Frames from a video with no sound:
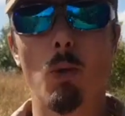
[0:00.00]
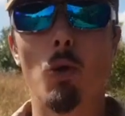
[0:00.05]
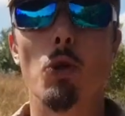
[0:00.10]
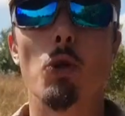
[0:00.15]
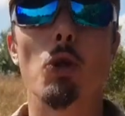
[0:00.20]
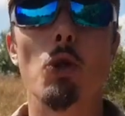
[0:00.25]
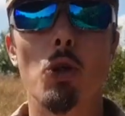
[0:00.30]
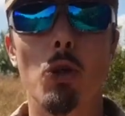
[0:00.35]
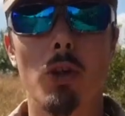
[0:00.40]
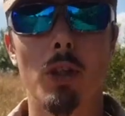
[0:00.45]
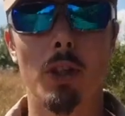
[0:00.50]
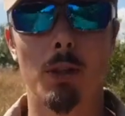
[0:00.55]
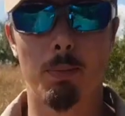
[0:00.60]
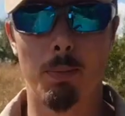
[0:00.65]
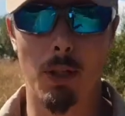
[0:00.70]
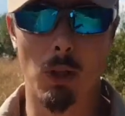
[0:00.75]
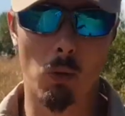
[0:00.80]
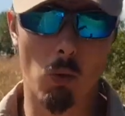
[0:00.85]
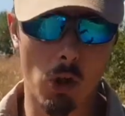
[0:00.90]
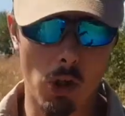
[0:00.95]
more nutrients
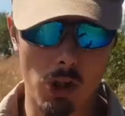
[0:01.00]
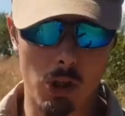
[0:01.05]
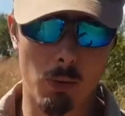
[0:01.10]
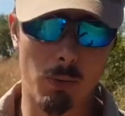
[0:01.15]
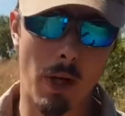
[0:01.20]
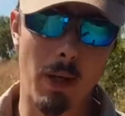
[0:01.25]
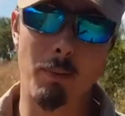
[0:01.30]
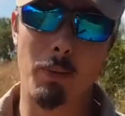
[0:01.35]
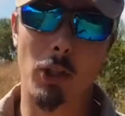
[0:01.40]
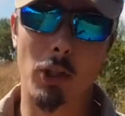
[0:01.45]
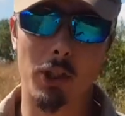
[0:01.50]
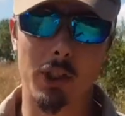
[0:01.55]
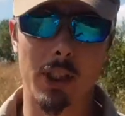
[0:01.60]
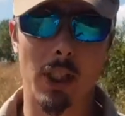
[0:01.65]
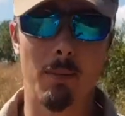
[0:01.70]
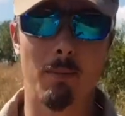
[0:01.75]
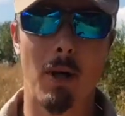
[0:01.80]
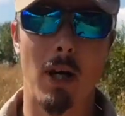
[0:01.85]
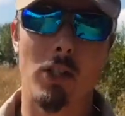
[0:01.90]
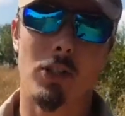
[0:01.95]
being washed away because of the
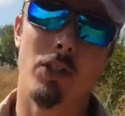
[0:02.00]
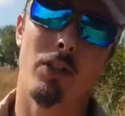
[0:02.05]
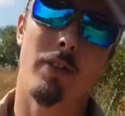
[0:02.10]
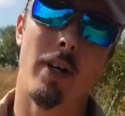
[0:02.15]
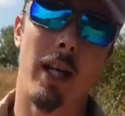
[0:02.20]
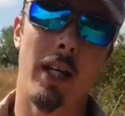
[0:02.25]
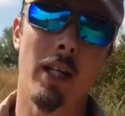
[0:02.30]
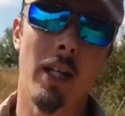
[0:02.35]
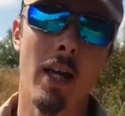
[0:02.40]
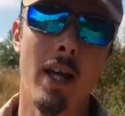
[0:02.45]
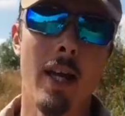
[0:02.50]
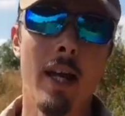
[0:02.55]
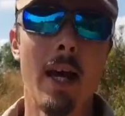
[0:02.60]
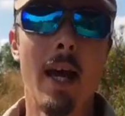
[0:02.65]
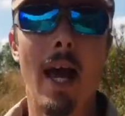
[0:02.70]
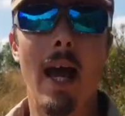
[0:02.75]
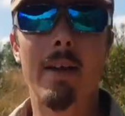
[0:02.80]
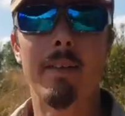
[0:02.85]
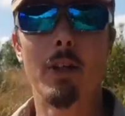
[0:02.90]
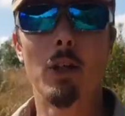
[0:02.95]
amount of rain,
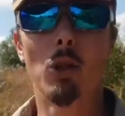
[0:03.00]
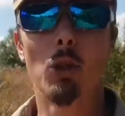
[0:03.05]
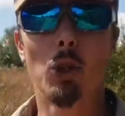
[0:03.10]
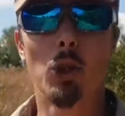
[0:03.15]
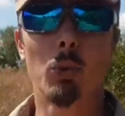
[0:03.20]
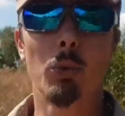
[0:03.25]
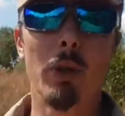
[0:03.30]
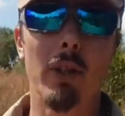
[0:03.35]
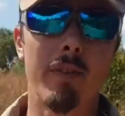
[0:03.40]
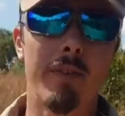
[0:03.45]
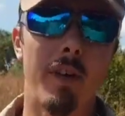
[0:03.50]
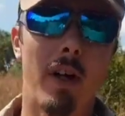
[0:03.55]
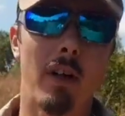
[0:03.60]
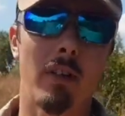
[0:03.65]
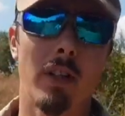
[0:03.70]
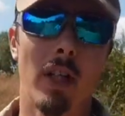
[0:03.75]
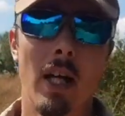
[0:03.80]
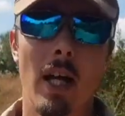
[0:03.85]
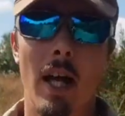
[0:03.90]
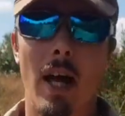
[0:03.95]
and then your
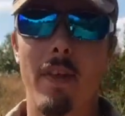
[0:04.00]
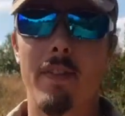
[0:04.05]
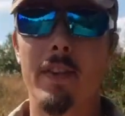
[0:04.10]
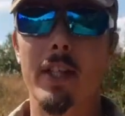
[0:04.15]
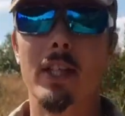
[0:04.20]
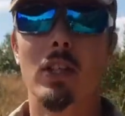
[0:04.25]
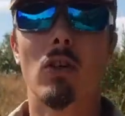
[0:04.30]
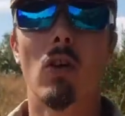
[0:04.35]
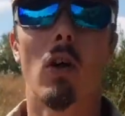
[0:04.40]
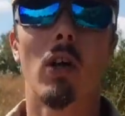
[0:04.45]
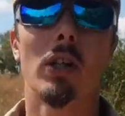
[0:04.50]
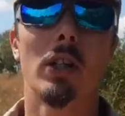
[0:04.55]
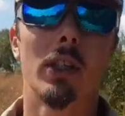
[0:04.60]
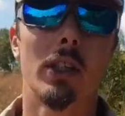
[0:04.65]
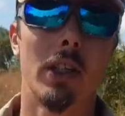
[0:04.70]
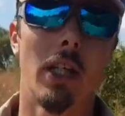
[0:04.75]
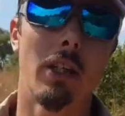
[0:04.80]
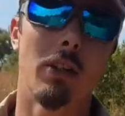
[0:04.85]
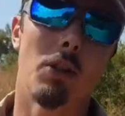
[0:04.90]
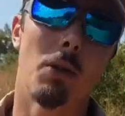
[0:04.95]
sweetveld, these grasses
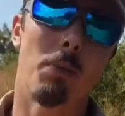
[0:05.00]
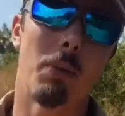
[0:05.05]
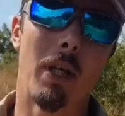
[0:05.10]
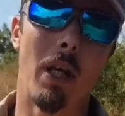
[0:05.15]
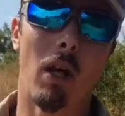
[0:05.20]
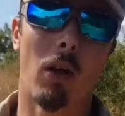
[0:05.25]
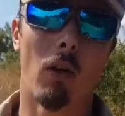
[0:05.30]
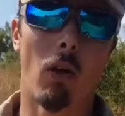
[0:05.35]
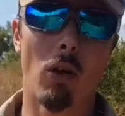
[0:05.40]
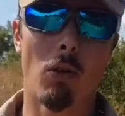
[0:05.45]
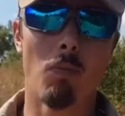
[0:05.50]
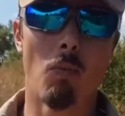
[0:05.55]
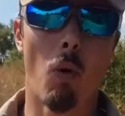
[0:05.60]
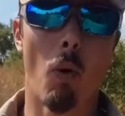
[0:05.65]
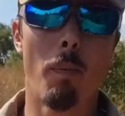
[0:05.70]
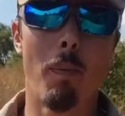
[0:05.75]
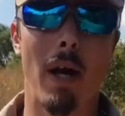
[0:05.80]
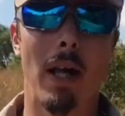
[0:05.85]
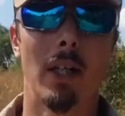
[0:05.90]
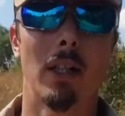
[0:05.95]
tend to be a lot
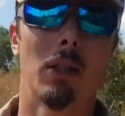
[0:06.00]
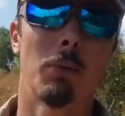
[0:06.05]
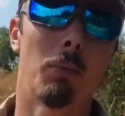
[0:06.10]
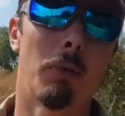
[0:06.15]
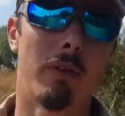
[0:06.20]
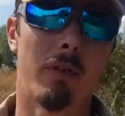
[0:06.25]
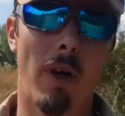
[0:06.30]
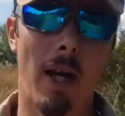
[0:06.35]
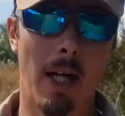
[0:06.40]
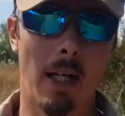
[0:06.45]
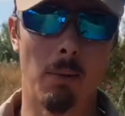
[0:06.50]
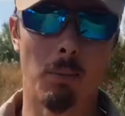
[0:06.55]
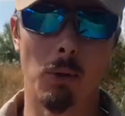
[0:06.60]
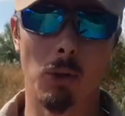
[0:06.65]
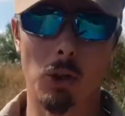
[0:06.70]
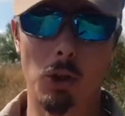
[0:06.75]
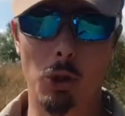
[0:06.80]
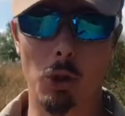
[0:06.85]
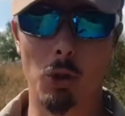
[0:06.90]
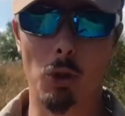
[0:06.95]
more palatable for
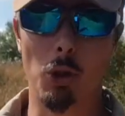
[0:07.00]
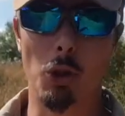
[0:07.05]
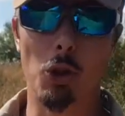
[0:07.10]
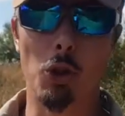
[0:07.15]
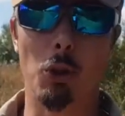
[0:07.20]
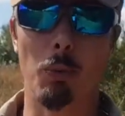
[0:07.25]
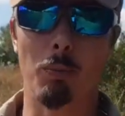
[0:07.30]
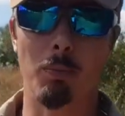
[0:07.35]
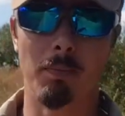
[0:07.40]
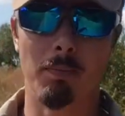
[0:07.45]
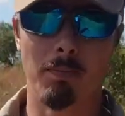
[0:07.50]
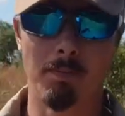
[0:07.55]
animals to consume.